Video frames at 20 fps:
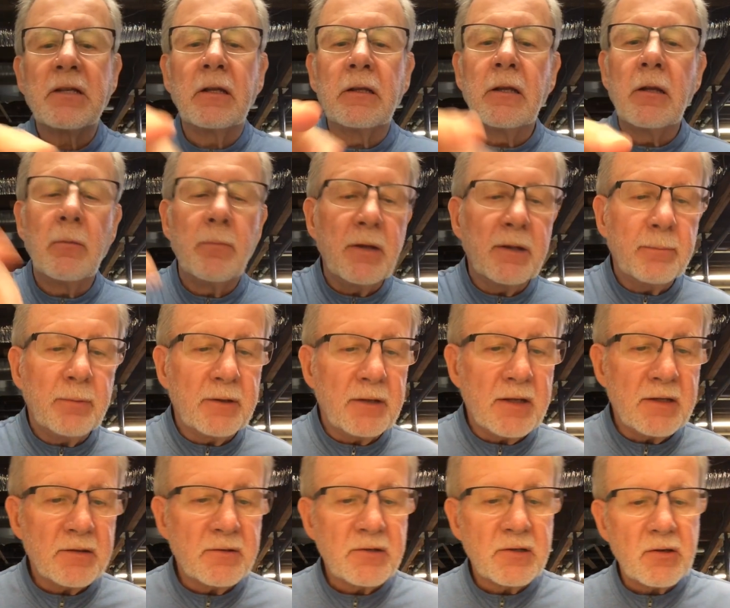a little bit, but
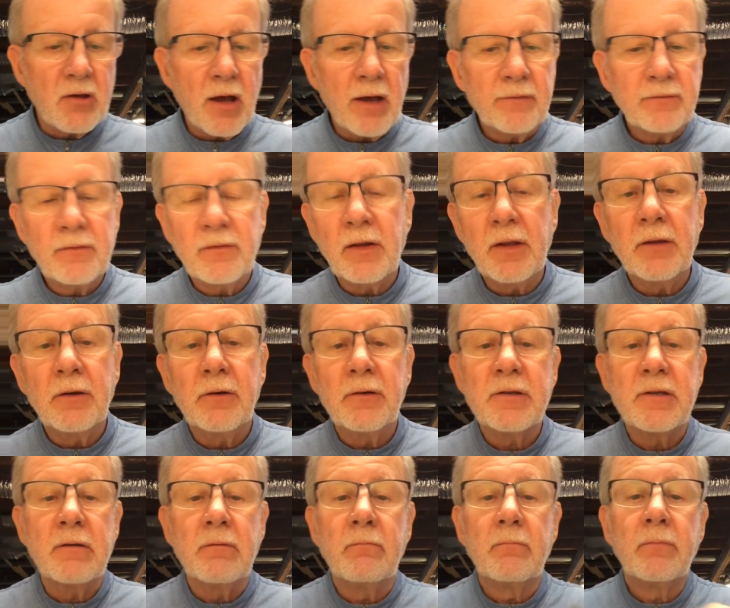these are soft
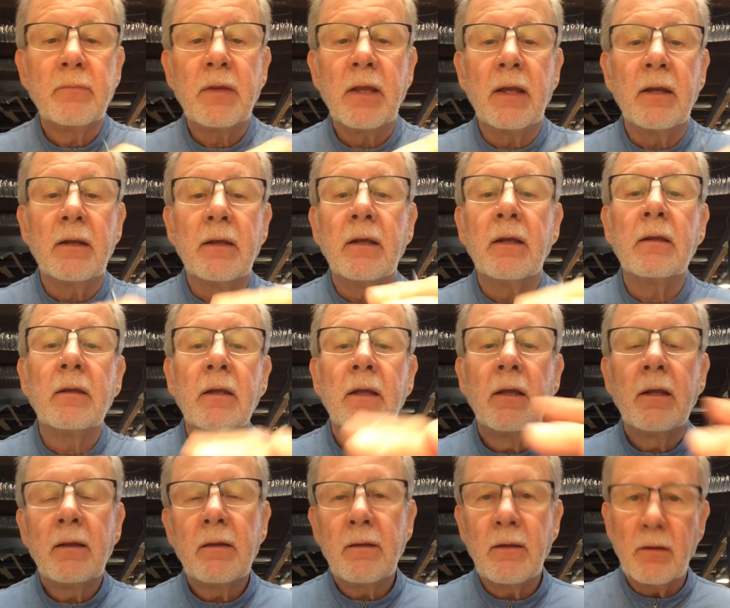feathers, and
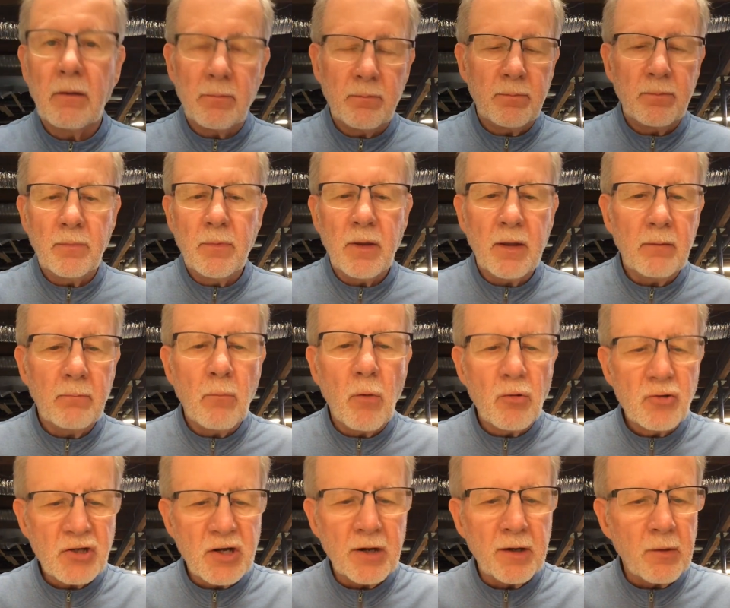the
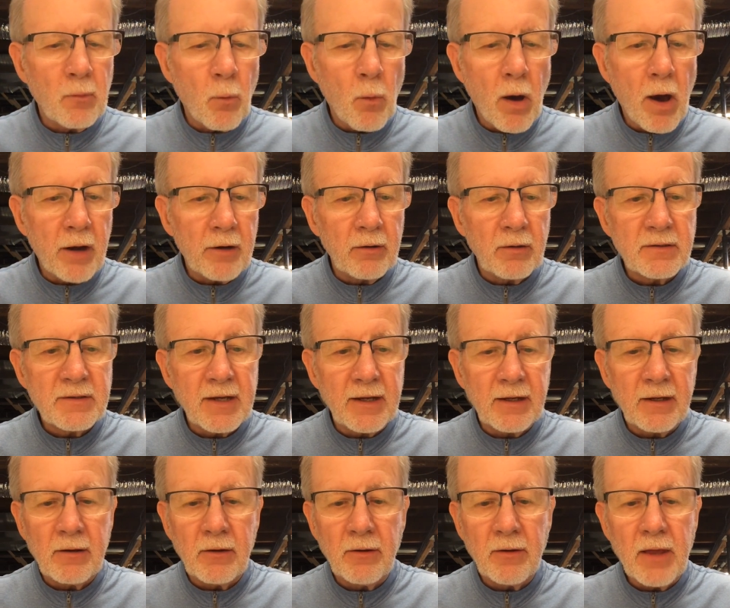motion in the water will
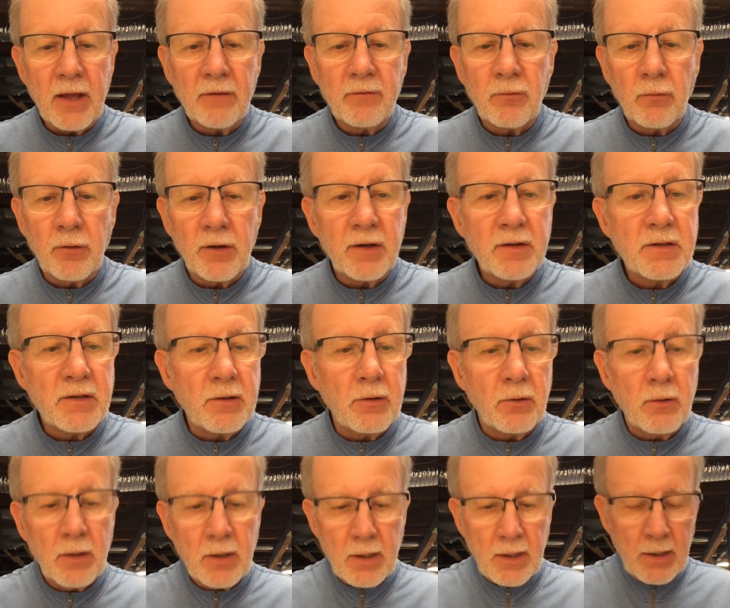take care of that for you
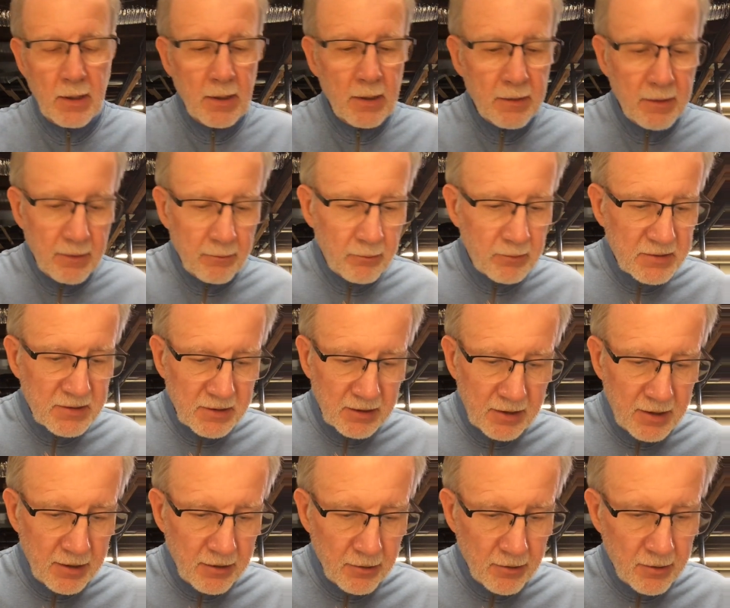too. Then we'll
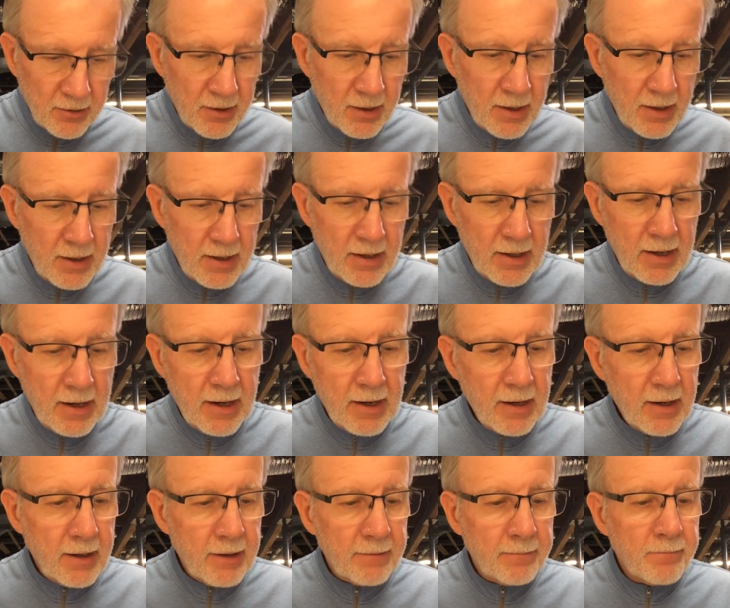secure
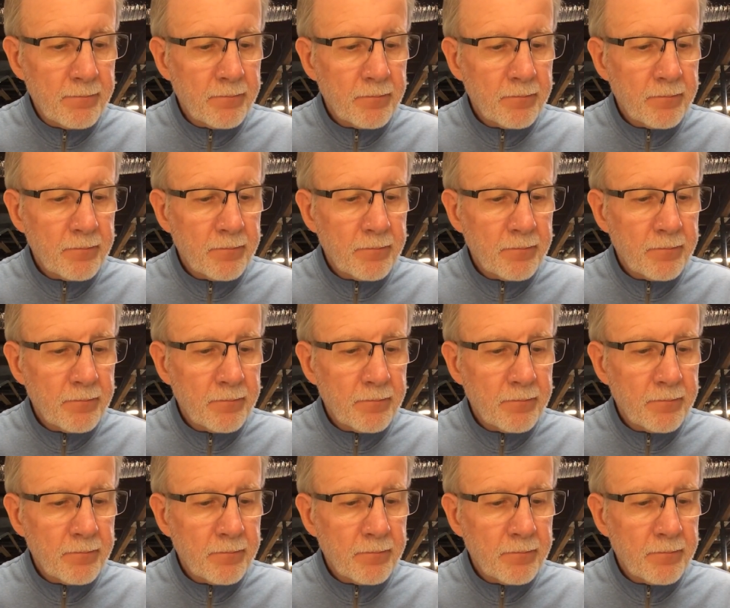an